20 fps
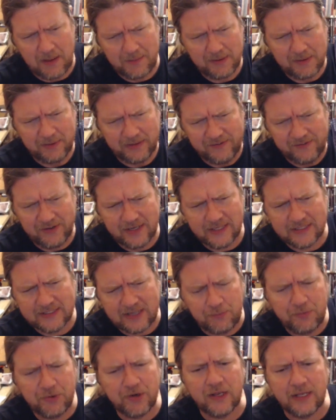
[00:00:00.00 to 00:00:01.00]
I believe it is.
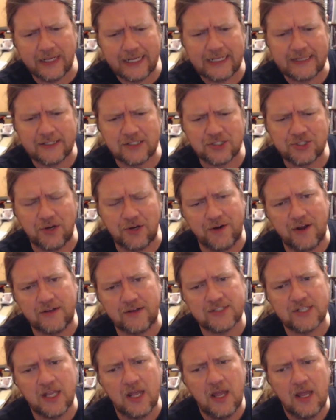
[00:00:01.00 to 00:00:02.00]
I'll put a link in the show
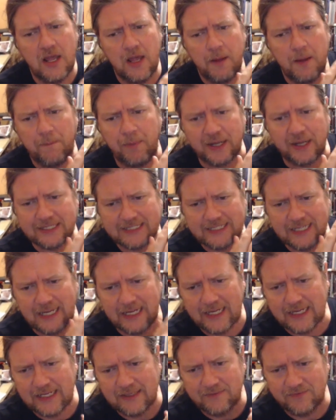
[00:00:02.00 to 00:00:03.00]
notes. But
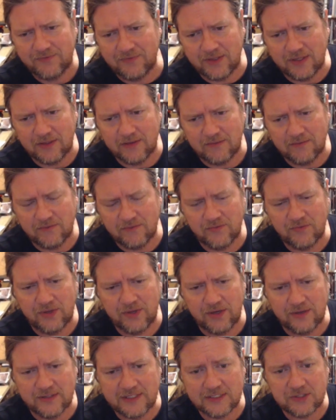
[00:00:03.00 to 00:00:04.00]

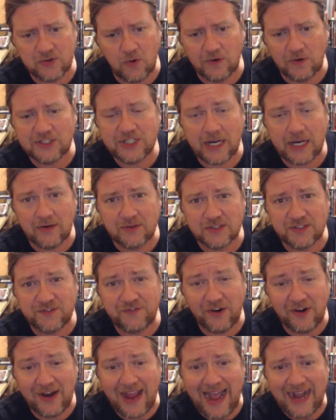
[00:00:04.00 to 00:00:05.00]
their Discord channel is
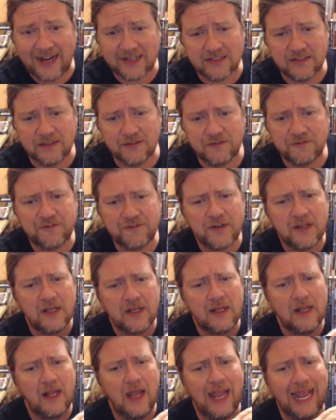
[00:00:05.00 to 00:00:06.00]
very active,
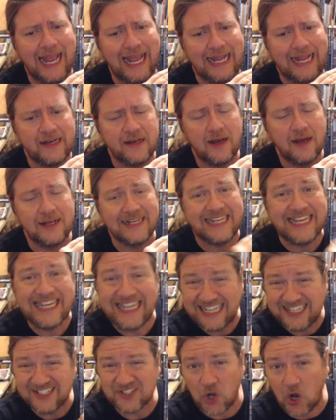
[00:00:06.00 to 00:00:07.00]
and
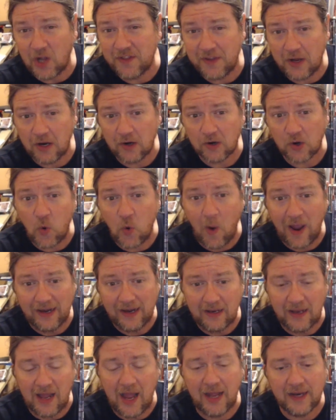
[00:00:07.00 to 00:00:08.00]
he is on there quite
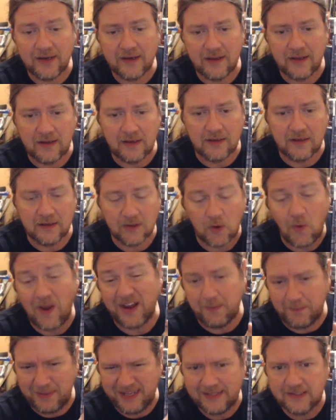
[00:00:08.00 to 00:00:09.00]

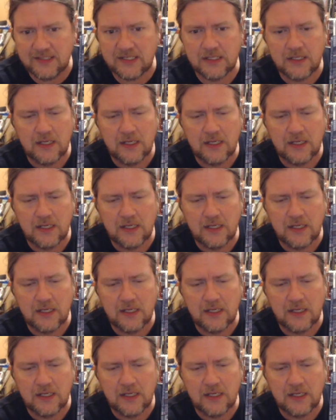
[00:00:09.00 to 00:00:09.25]
a bit.